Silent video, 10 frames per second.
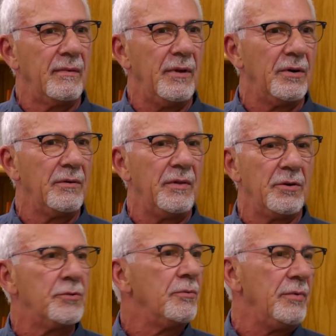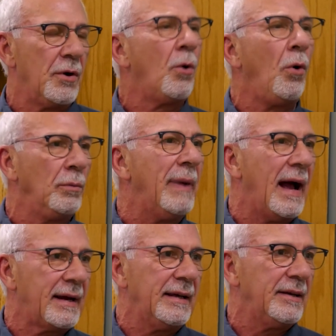their, their, their
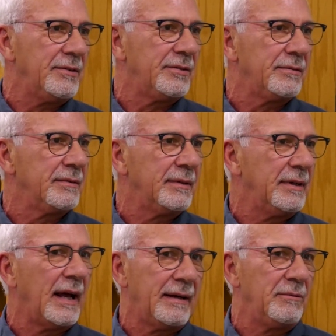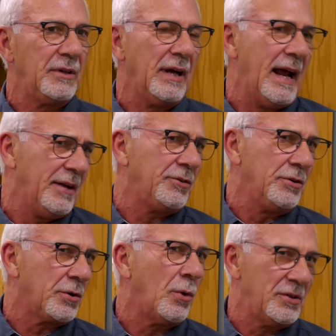holdback is. Mm-hmm. And I, to answer
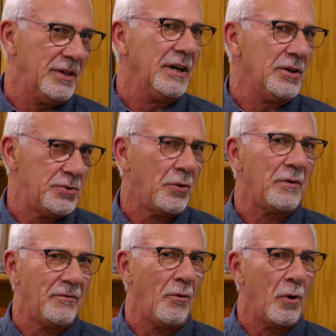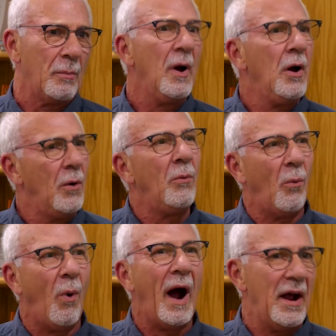your question in short form,
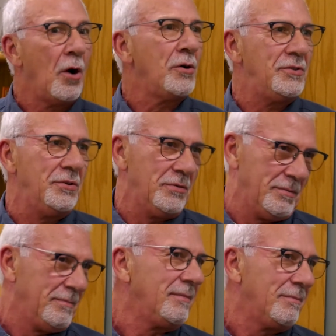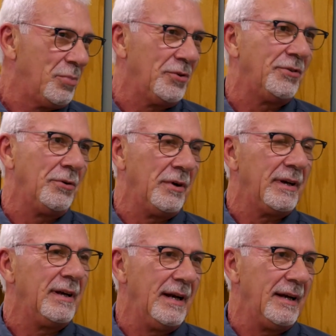why aren't you
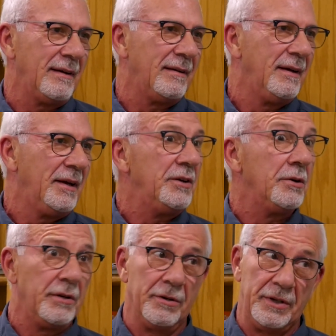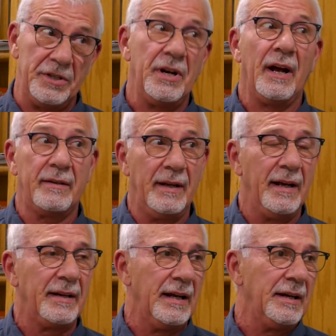pursuing getting your hearing checked
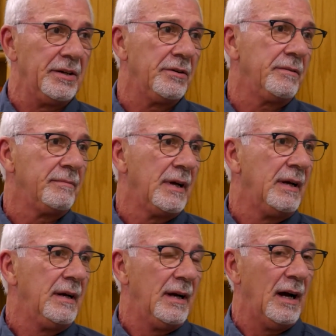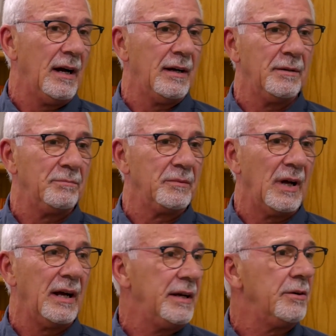and getting your uh,
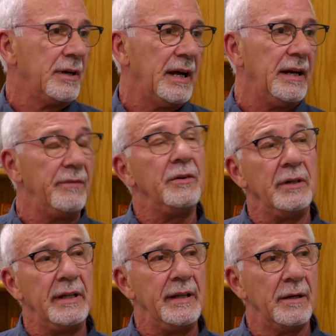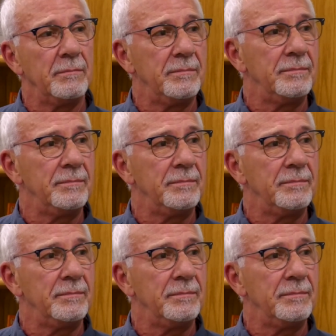uh, hearing aid if you need them?